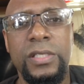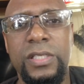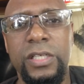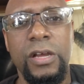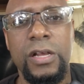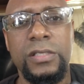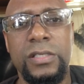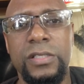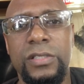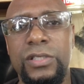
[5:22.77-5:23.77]
sitting on
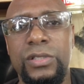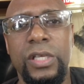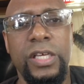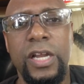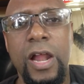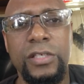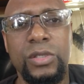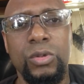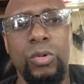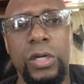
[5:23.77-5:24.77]
since they get out of
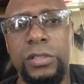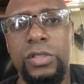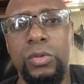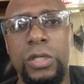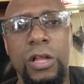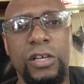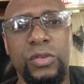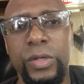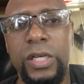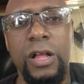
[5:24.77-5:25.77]
school, what, 2
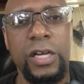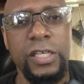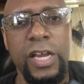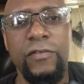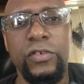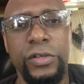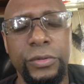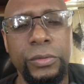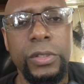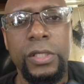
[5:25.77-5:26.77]
o'clock, 3 o'clock in the
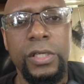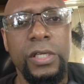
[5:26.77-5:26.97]
afternoon.